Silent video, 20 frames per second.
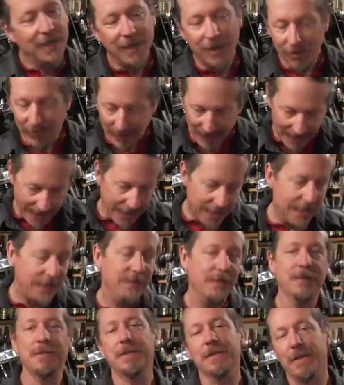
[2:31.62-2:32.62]
Okay,
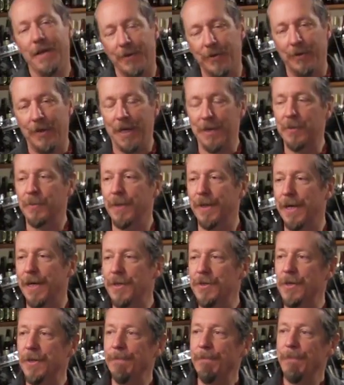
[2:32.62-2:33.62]
that's another
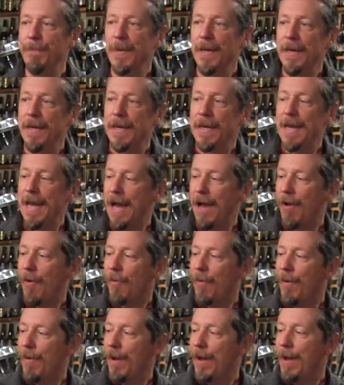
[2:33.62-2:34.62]
explanation.
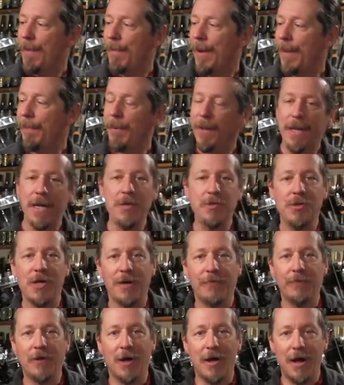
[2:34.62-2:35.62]
Now, my buddy
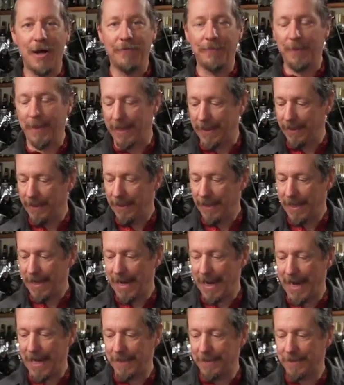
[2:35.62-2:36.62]
Jeff Kaufman
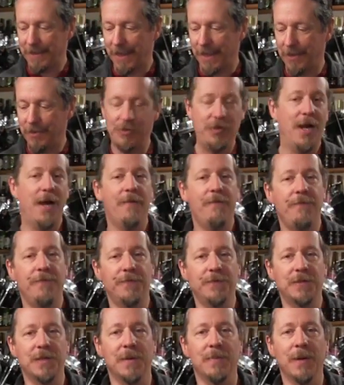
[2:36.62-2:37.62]
at
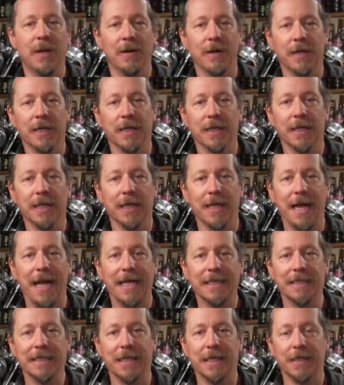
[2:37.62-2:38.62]
Jeff's American
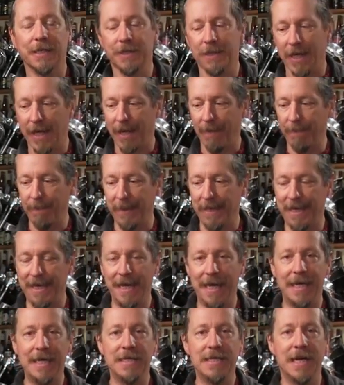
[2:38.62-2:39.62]
Classics up
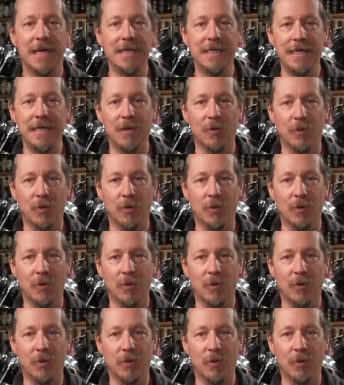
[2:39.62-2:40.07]
in Dundee,